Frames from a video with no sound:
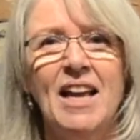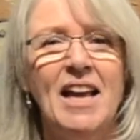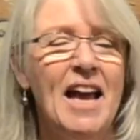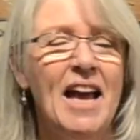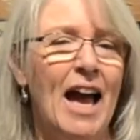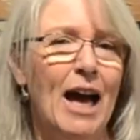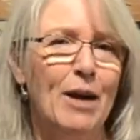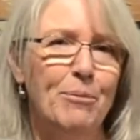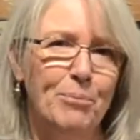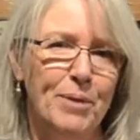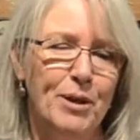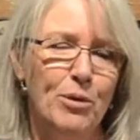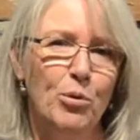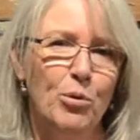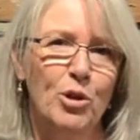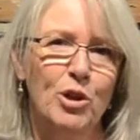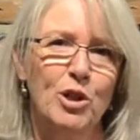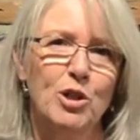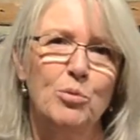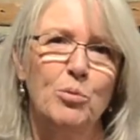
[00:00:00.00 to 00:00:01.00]
At
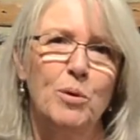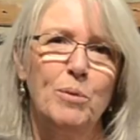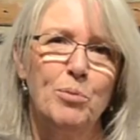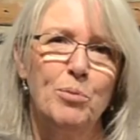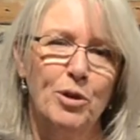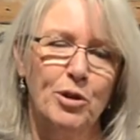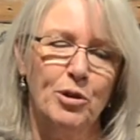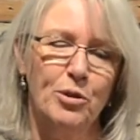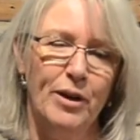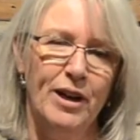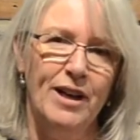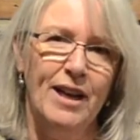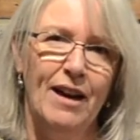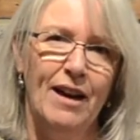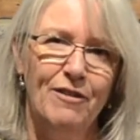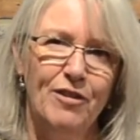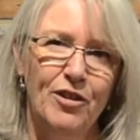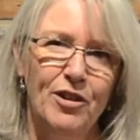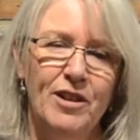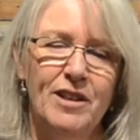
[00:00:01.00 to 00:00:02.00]
beeswax, we put great
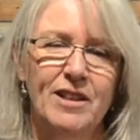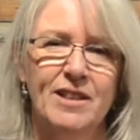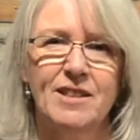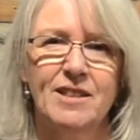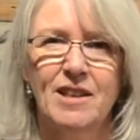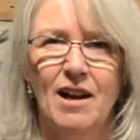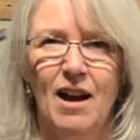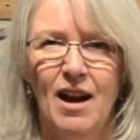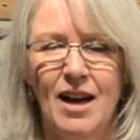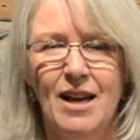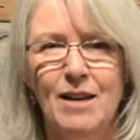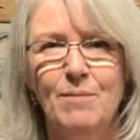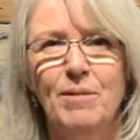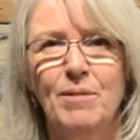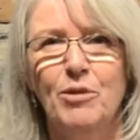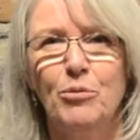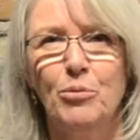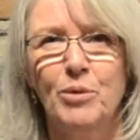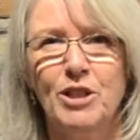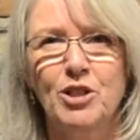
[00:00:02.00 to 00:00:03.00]
effort and time
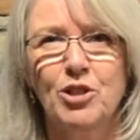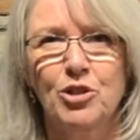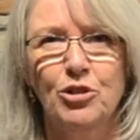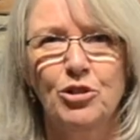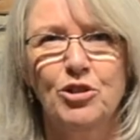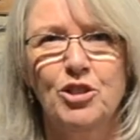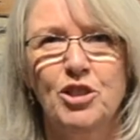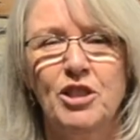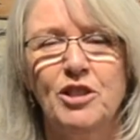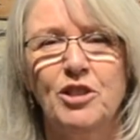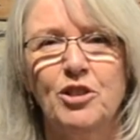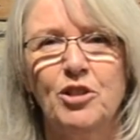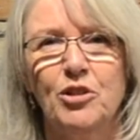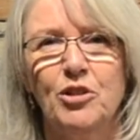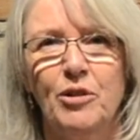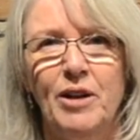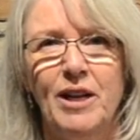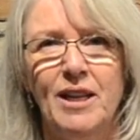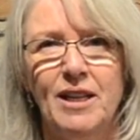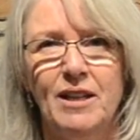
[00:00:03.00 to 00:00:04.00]
and research into
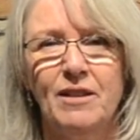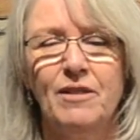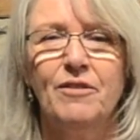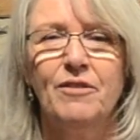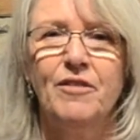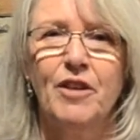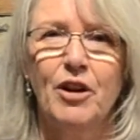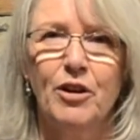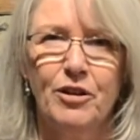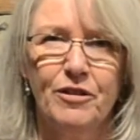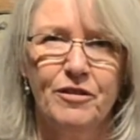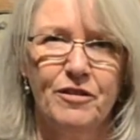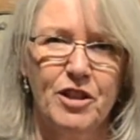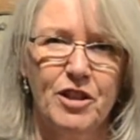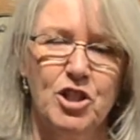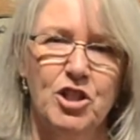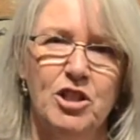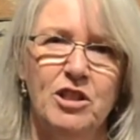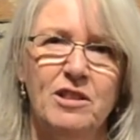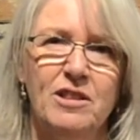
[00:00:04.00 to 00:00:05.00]
creating very
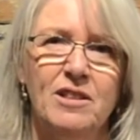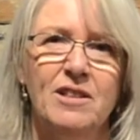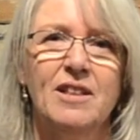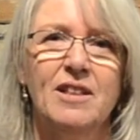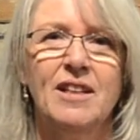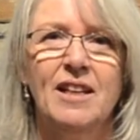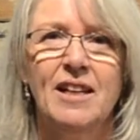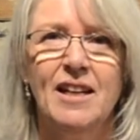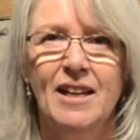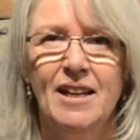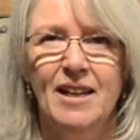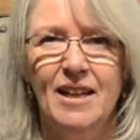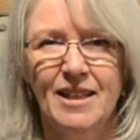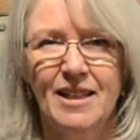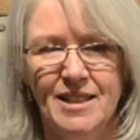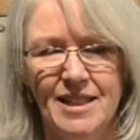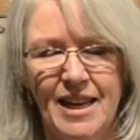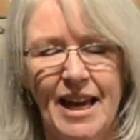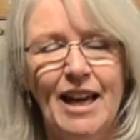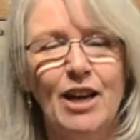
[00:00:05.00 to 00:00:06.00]
efficient,
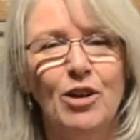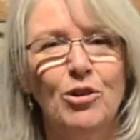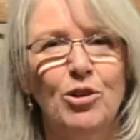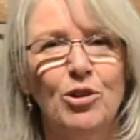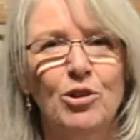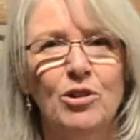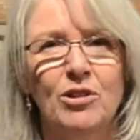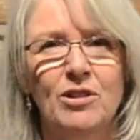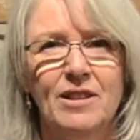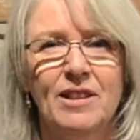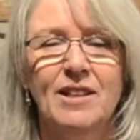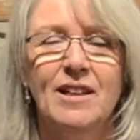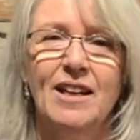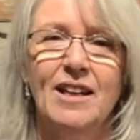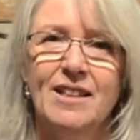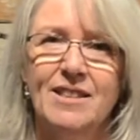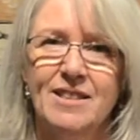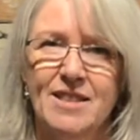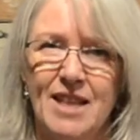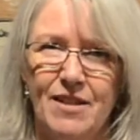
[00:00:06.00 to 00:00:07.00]
integral,
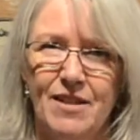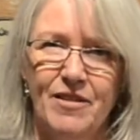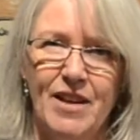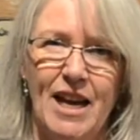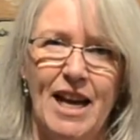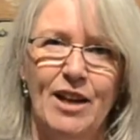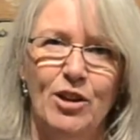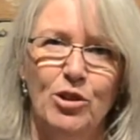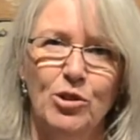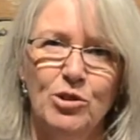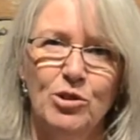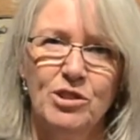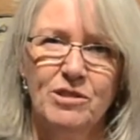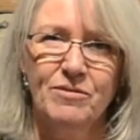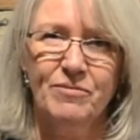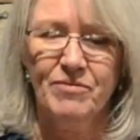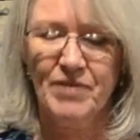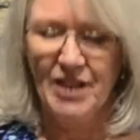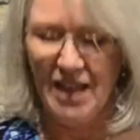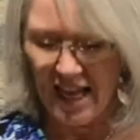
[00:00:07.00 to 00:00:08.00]
safe candles.
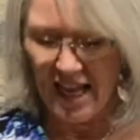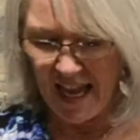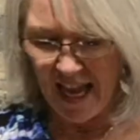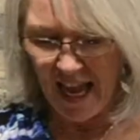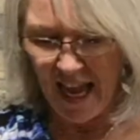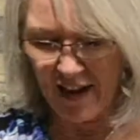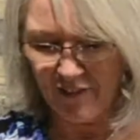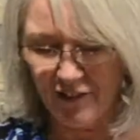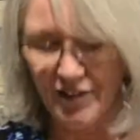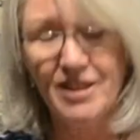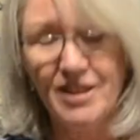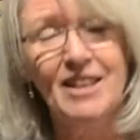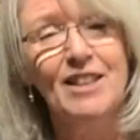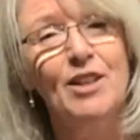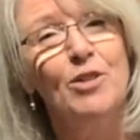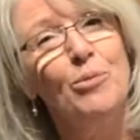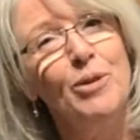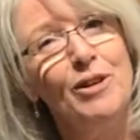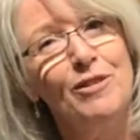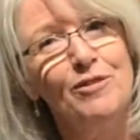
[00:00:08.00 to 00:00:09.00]
Everything
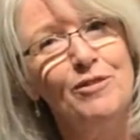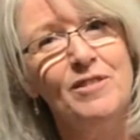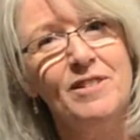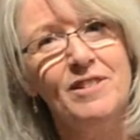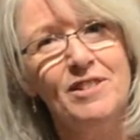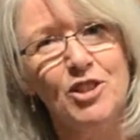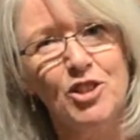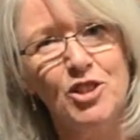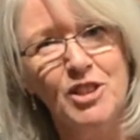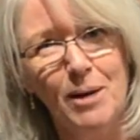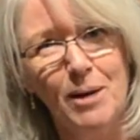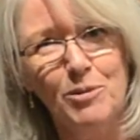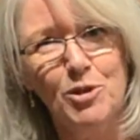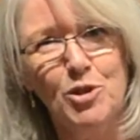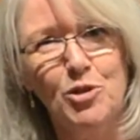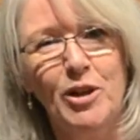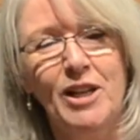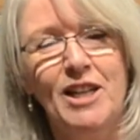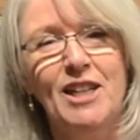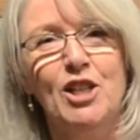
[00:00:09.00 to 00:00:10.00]
that we have
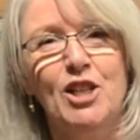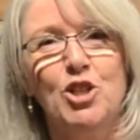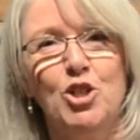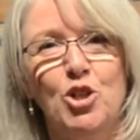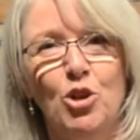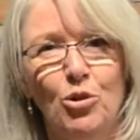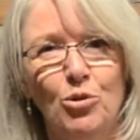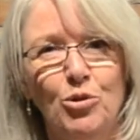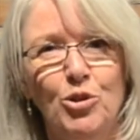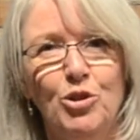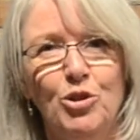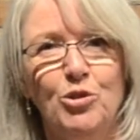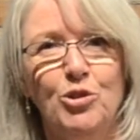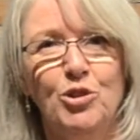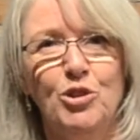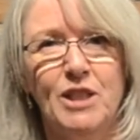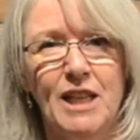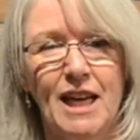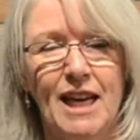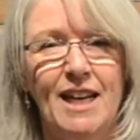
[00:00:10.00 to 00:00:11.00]
demonstrated and shown you
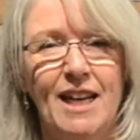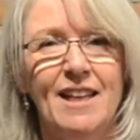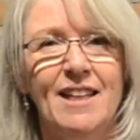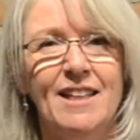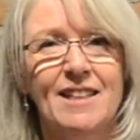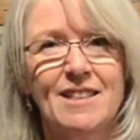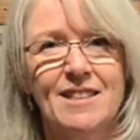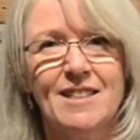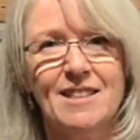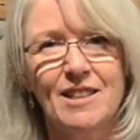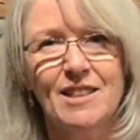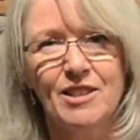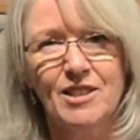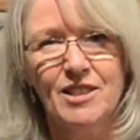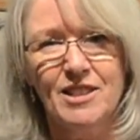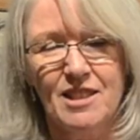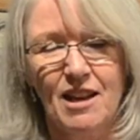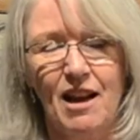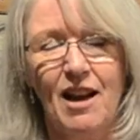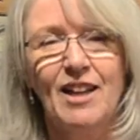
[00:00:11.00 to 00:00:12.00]
today is
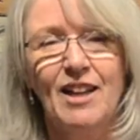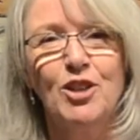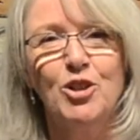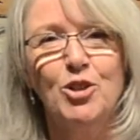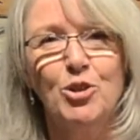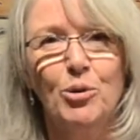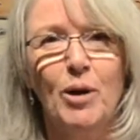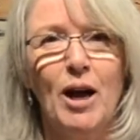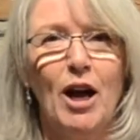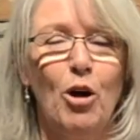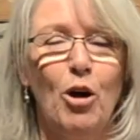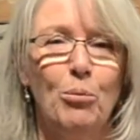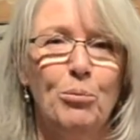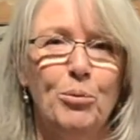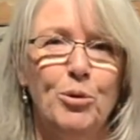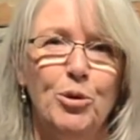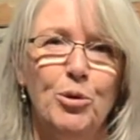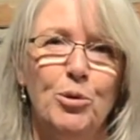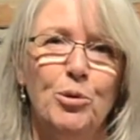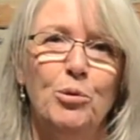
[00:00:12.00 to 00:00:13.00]
designed to help
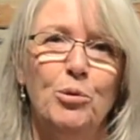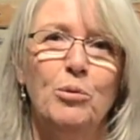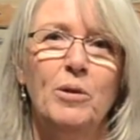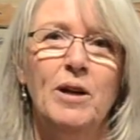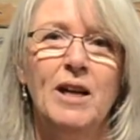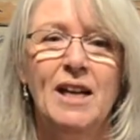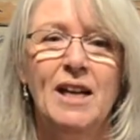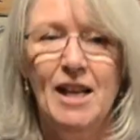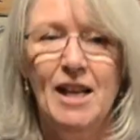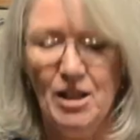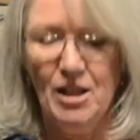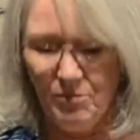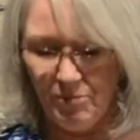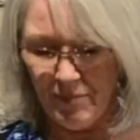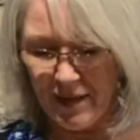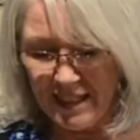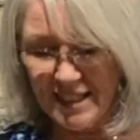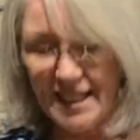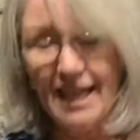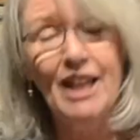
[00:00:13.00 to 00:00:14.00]
you
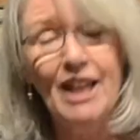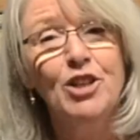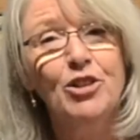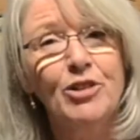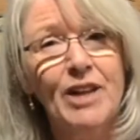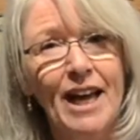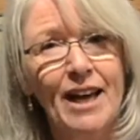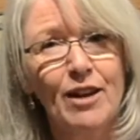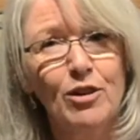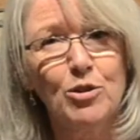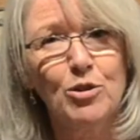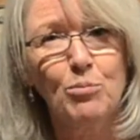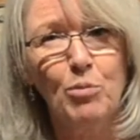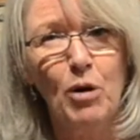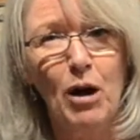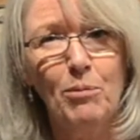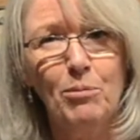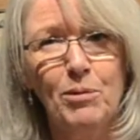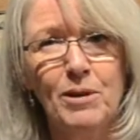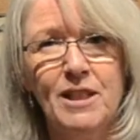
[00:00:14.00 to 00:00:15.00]
maintain your candles
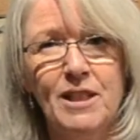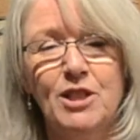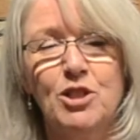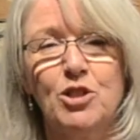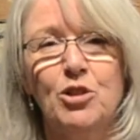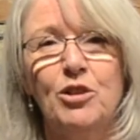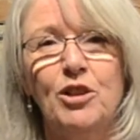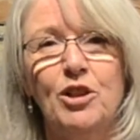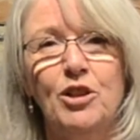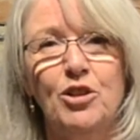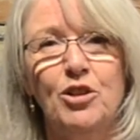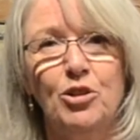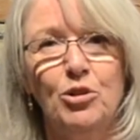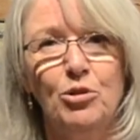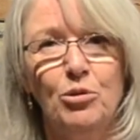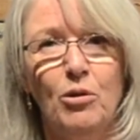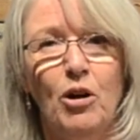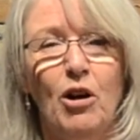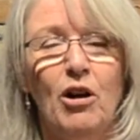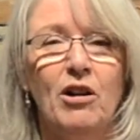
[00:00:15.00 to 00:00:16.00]
properly so that
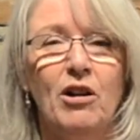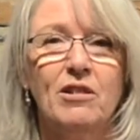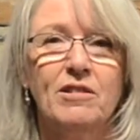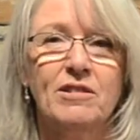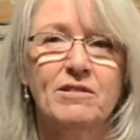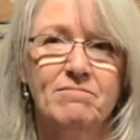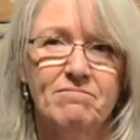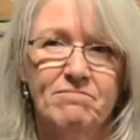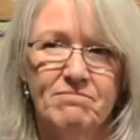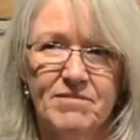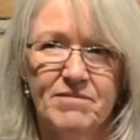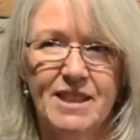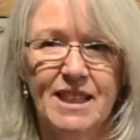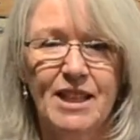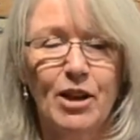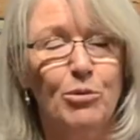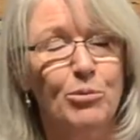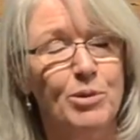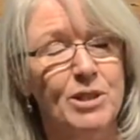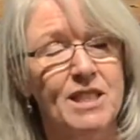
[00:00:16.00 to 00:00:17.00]
you are
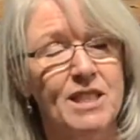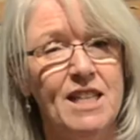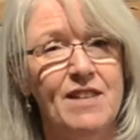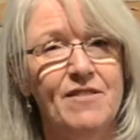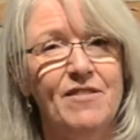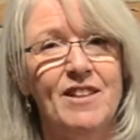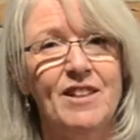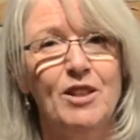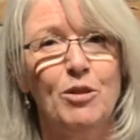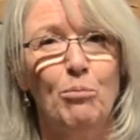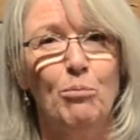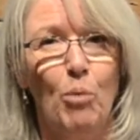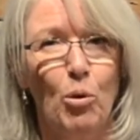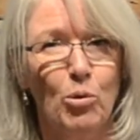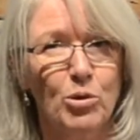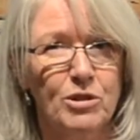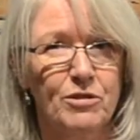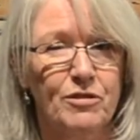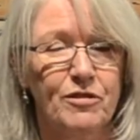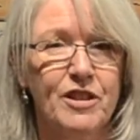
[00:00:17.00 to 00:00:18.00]
receiving the
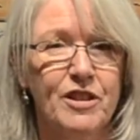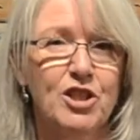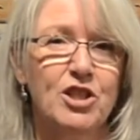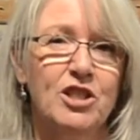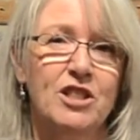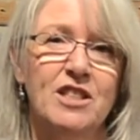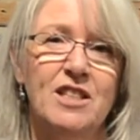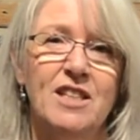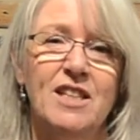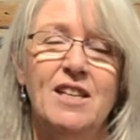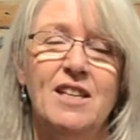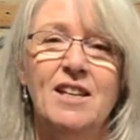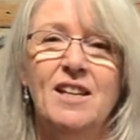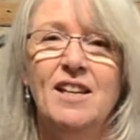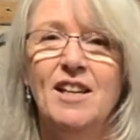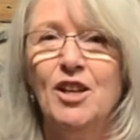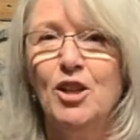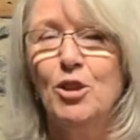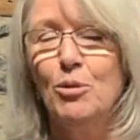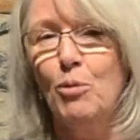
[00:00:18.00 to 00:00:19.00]
most efficiency,
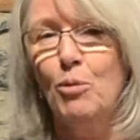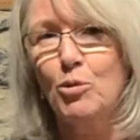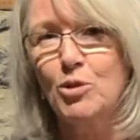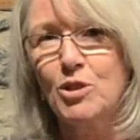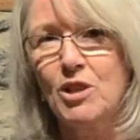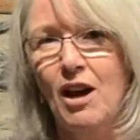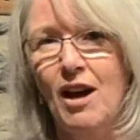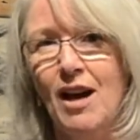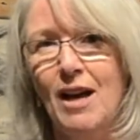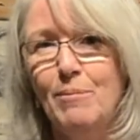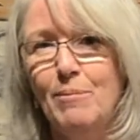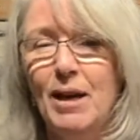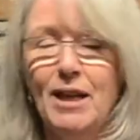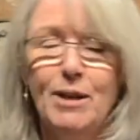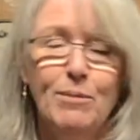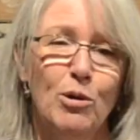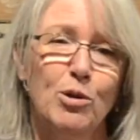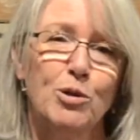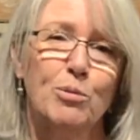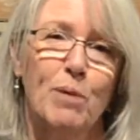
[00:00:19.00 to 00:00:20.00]
the most time, and the
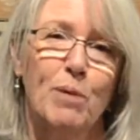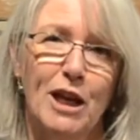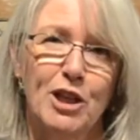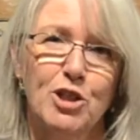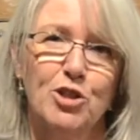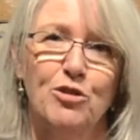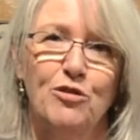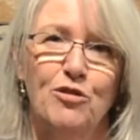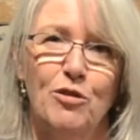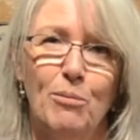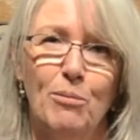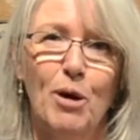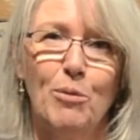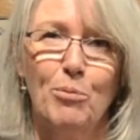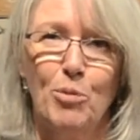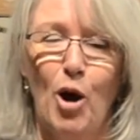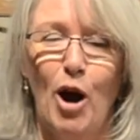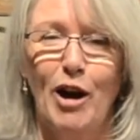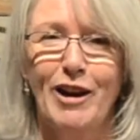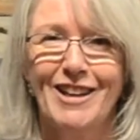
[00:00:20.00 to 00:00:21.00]
most pleasure from our
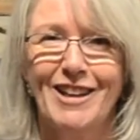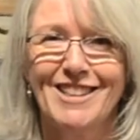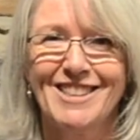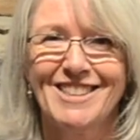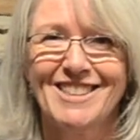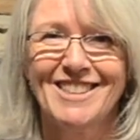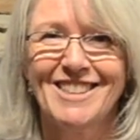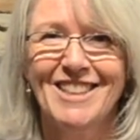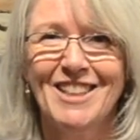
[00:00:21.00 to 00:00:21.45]
products.